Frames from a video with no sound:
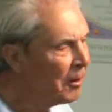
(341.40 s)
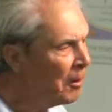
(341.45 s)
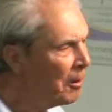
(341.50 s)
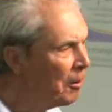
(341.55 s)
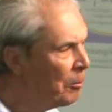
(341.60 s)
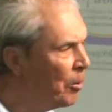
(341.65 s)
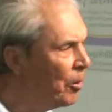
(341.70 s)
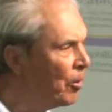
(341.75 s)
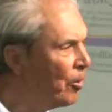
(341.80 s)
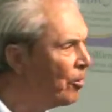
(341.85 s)

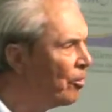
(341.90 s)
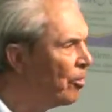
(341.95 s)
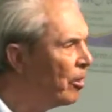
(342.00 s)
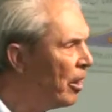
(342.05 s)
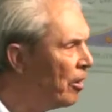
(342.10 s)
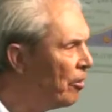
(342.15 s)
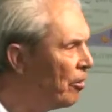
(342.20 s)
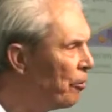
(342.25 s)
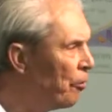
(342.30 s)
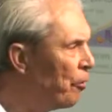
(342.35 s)
because it
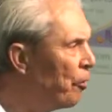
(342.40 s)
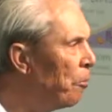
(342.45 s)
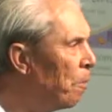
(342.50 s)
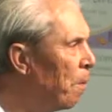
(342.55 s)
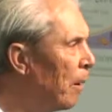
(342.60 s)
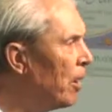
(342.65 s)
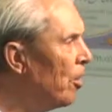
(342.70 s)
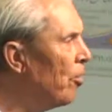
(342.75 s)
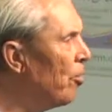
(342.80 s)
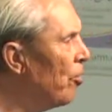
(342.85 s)
has a few
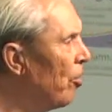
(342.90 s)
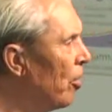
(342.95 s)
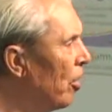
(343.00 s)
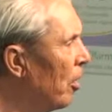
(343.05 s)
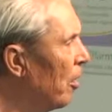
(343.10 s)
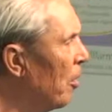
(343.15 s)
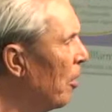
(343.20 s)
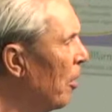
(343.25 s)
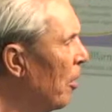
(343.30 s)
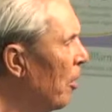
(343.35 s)
pages in
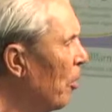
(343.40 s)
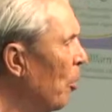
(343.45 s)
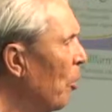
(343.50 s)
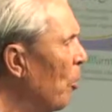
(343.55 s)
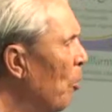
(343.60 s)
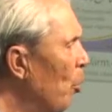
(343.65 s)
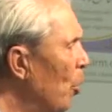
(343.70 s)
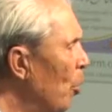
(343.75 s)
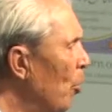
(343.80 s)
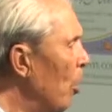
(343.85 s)
it
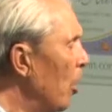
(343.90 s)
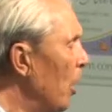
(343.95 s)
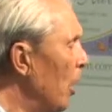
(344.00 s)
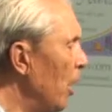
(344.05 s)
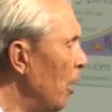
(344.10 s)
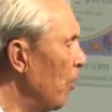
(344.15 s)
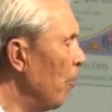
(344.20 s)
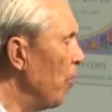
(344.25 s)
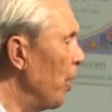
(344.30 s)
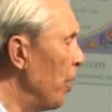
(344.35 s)
where I
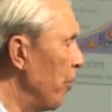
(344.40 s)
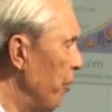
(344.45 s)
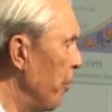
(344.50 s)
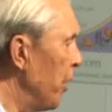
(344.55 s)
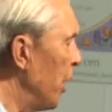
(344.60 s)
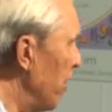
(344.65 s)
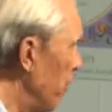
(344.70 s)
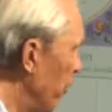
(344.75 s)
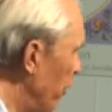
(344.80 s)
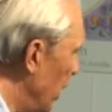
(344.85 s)
have left
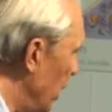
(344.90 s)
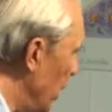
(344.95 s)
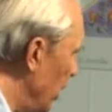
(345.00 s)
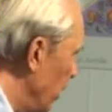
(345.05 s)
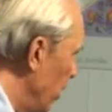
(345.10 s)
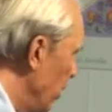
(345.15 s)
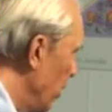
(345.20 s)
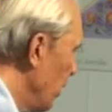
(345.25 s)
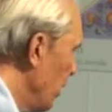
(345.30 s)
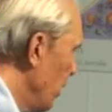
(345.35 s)
that
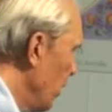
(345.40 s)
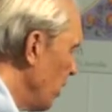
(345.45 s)
faith,